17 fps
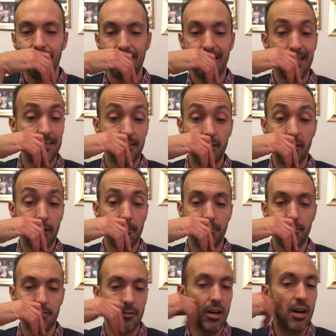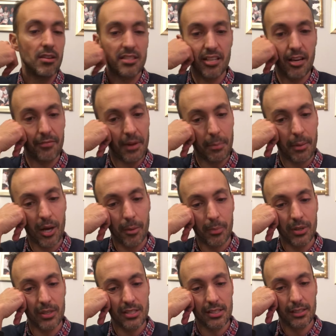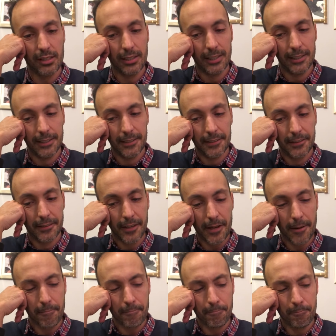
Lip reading: and can't serve their purpose. A